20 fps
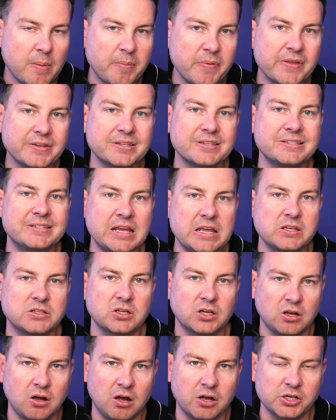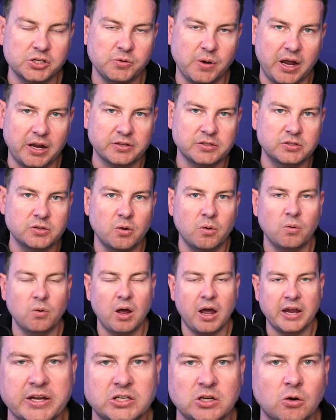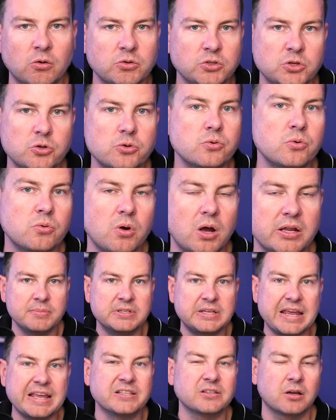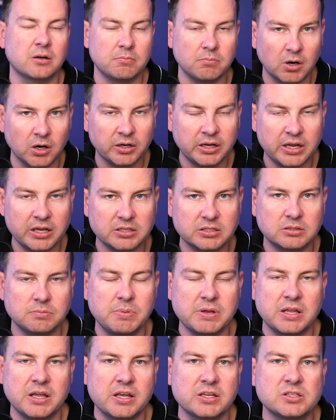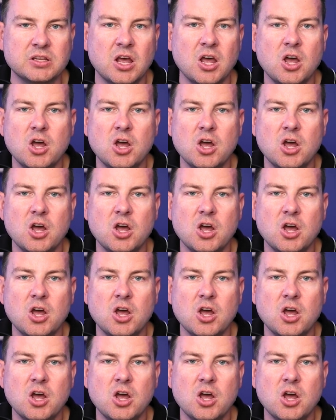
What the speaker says: this is days to contract. So I don't do days on market because